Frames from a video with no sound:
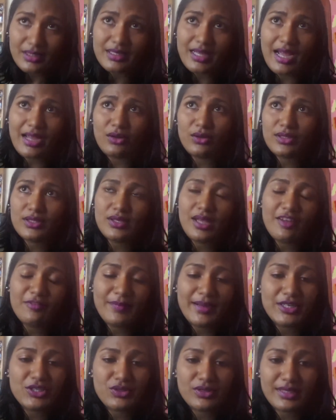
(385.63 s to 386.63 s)
I also have
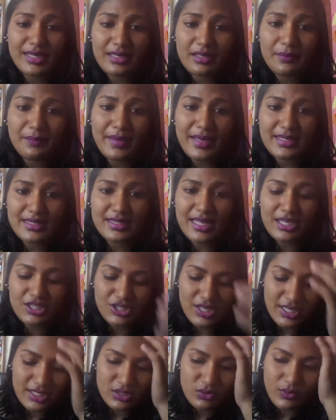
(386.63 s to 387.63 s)
my Jordana Best Lash
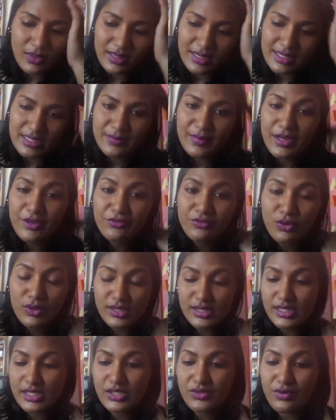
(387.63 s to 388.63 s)
as well as my
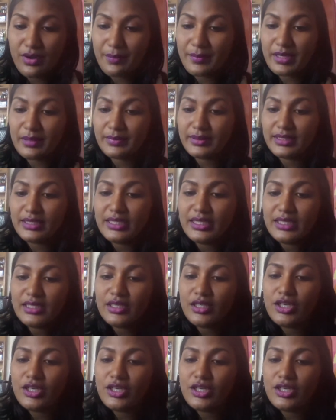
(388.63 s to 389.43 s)
Falsies from Maybelline.